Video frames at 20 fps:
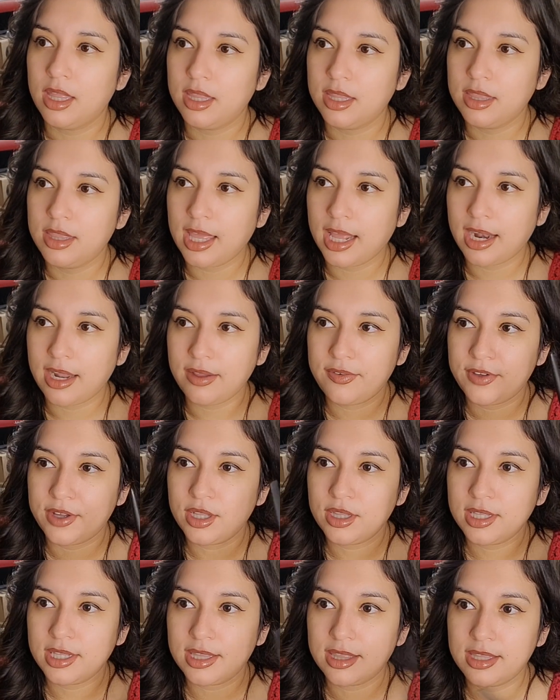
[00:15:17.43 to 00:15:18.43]
that I
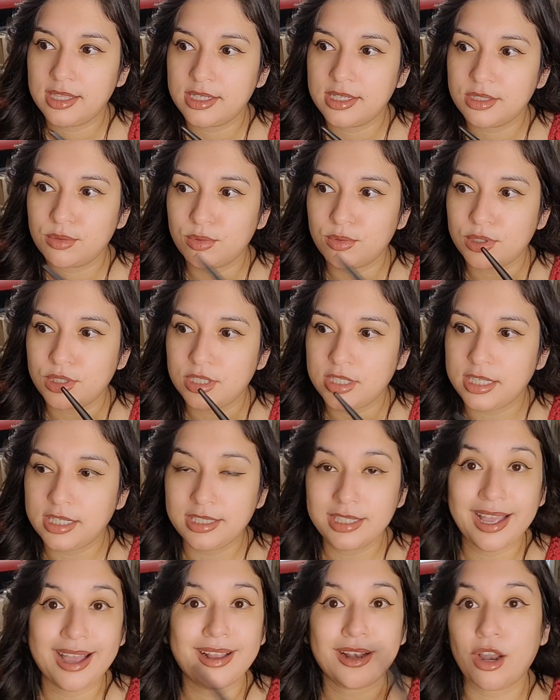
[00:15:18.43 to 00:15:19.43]
felt like this was the
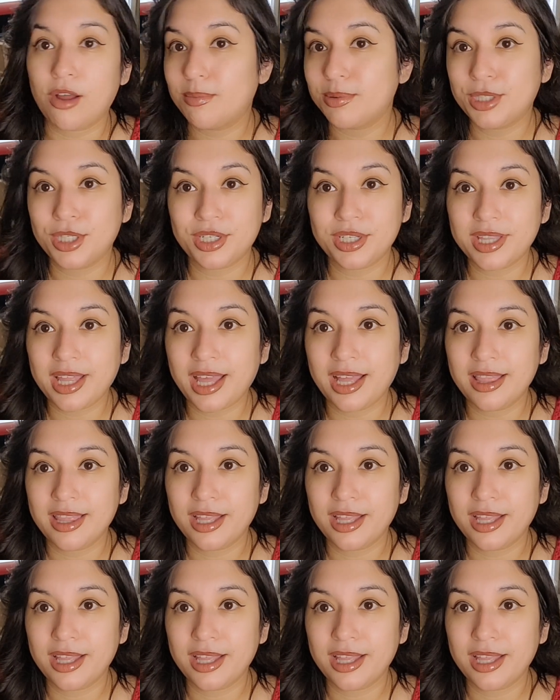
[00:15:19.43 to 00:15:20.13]
exact opposite of that.